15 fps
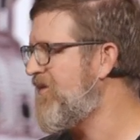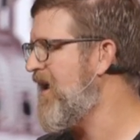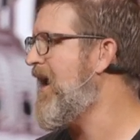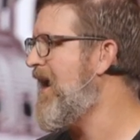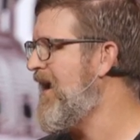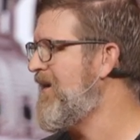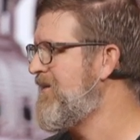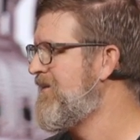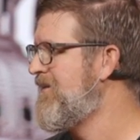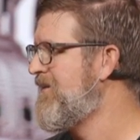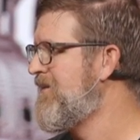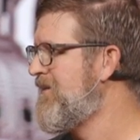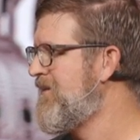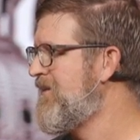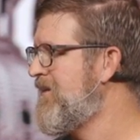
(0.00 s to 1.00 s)
God.
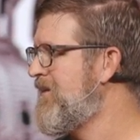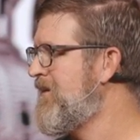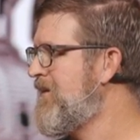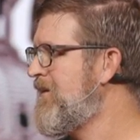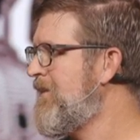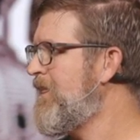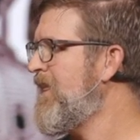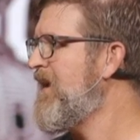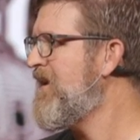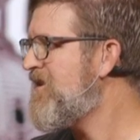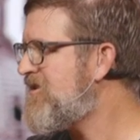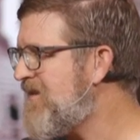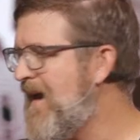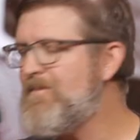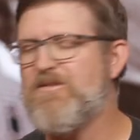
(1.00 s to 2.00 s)

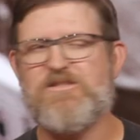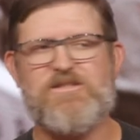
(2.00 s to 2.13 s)
Same with